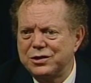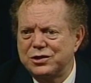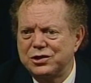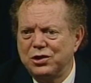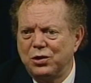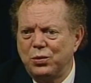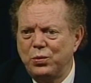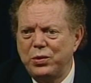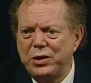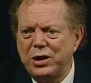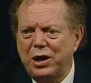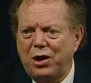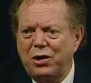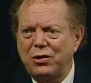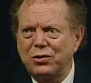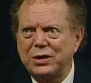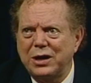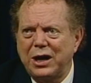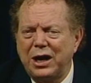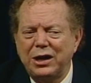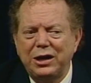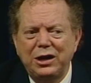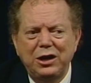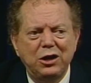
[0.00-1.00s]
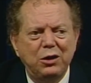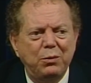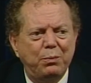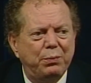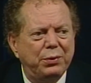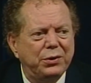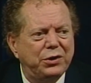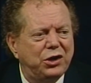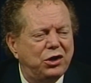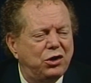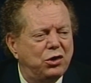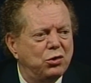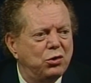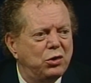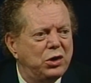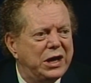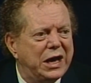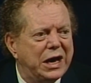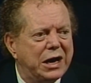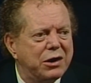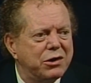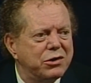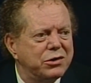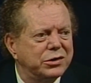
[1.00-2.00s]
And so we all got little
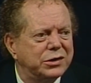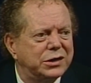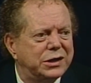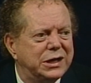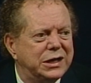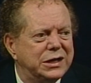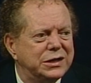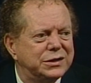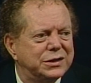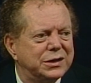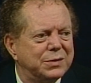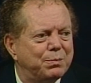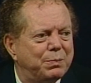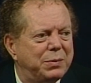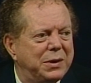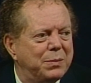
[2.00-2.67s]
peculiarities